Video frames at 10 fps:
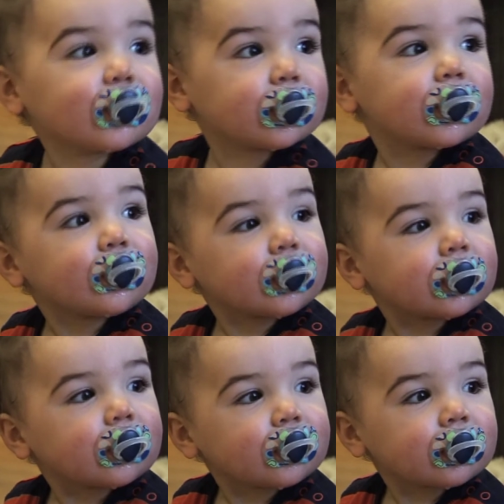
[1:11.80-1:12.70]

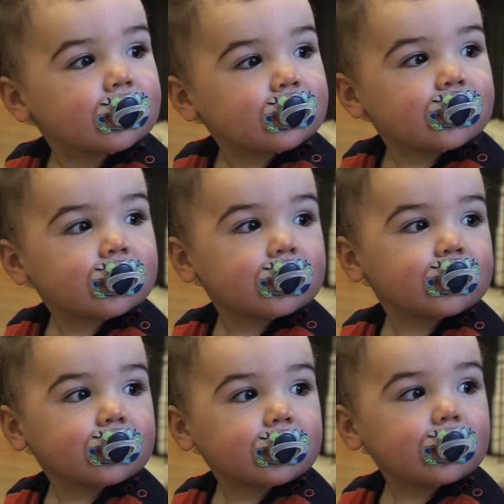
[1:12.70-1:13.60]
BSL, and I think
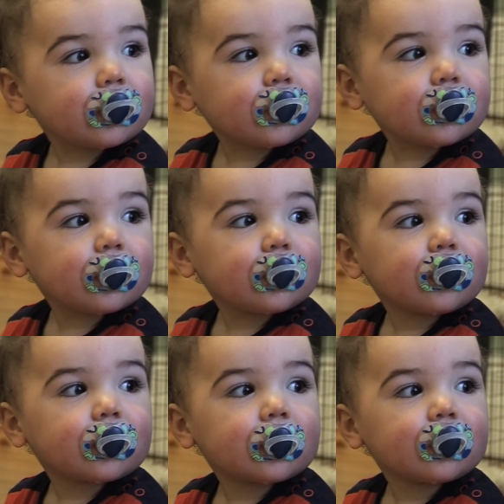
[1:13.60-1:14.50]
it's really good that
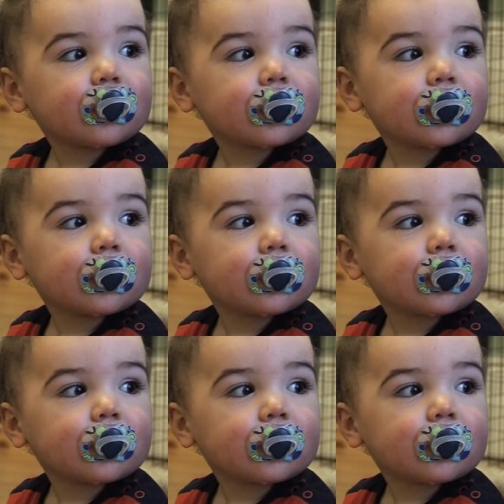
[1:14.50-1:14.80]
when the parents